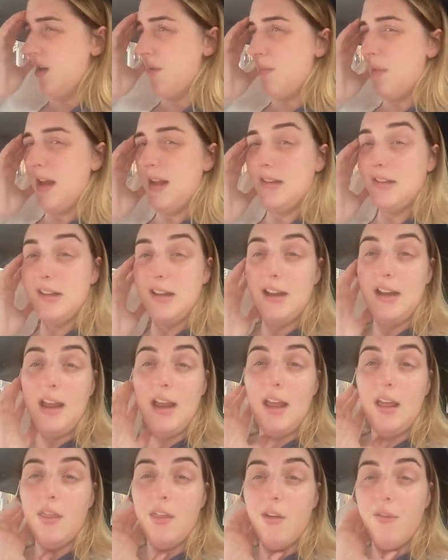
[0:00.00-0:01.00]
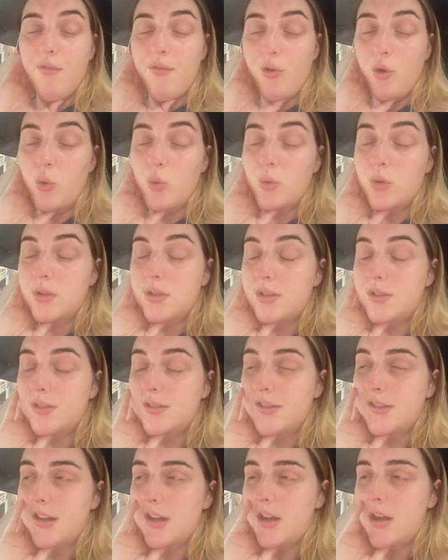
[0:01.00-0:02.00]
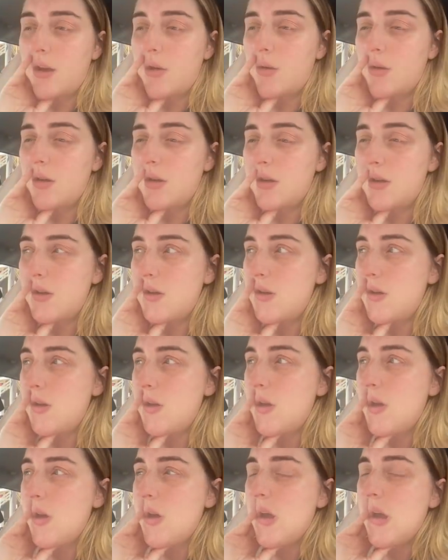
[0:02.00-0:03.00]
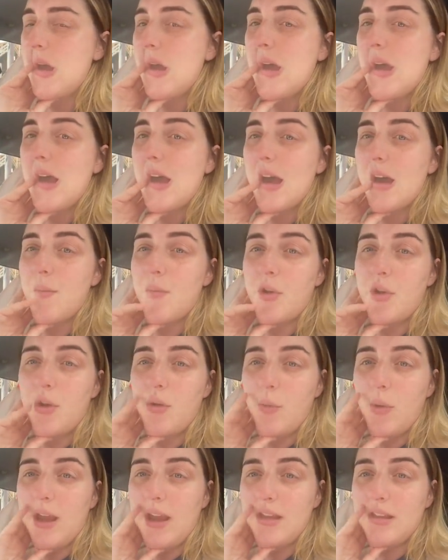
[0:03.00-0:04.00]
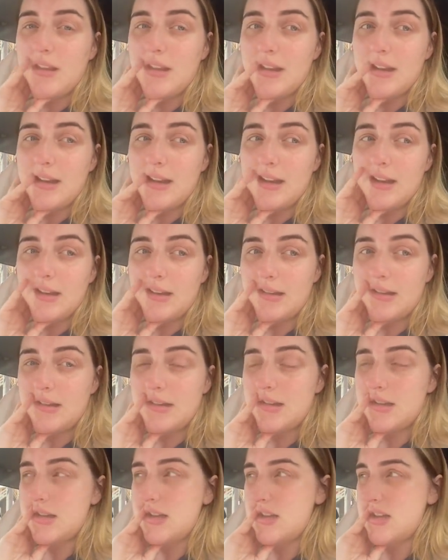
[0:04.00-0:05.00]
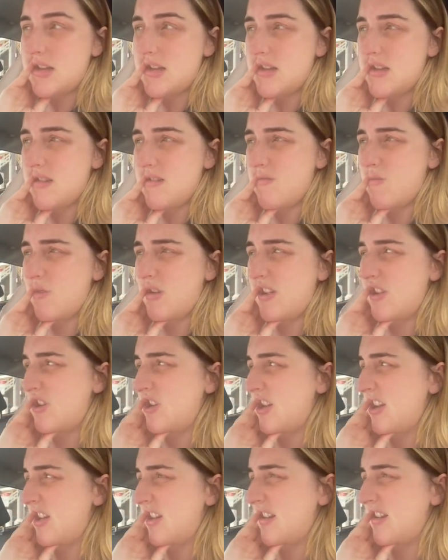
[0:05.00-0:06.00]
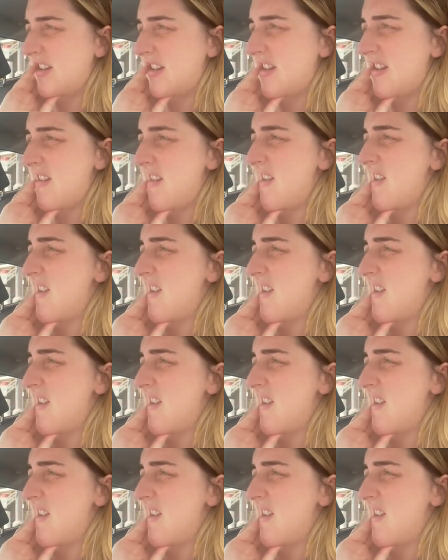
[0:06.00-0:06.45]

Basically they're full, so I'm on a waiting list, which is